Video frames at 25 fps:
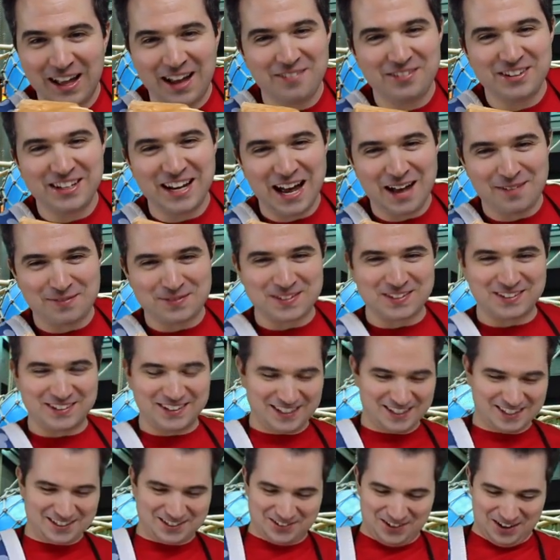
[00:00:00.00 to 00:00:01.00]
I mean,
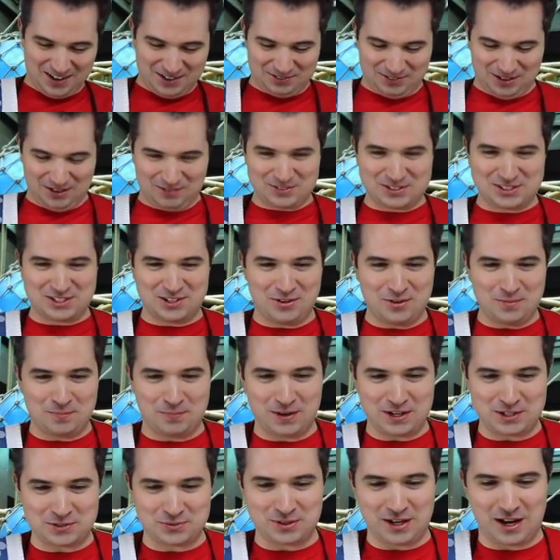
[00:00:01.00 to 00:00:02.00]
absolutely incredible. I'm so
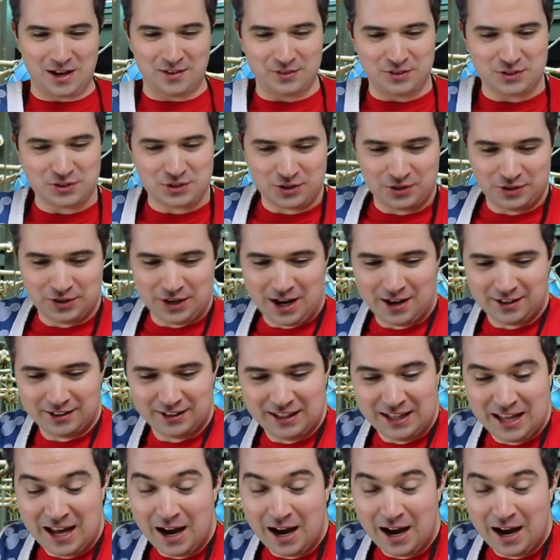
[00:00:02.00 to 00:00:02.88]
impressed with how this turned out.